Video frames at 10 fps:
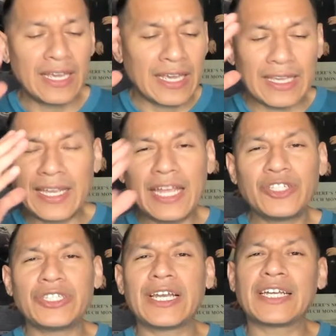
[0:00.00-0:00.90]
in
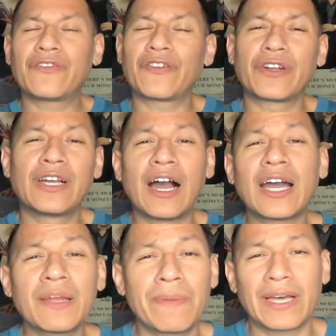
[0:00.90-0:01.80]
case you guys
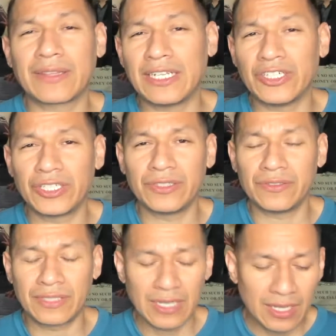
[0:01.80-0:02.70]
forgot about these
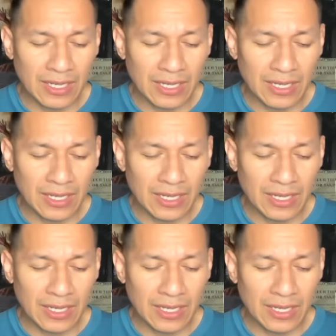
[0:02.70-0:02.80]
shoes.